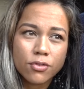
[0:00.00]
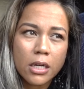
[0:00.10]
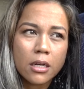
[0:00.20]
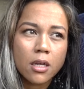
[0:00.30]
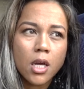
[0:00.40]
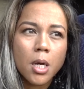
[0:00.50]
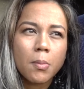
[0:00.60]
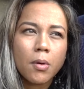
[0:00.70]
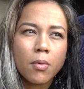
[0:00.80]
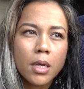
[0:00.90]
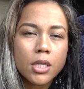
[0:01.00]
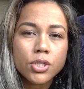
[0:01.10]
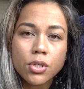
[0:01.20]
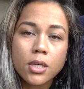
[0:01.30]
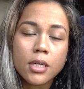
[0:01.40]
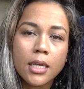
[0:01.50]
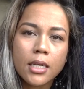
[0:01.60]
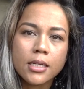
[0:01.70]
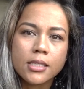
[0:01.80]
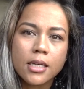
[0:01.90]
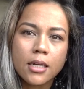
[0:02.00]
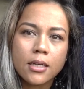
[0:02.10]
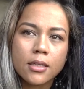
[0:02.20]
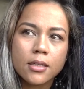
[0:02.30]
great. But when I started getting sick,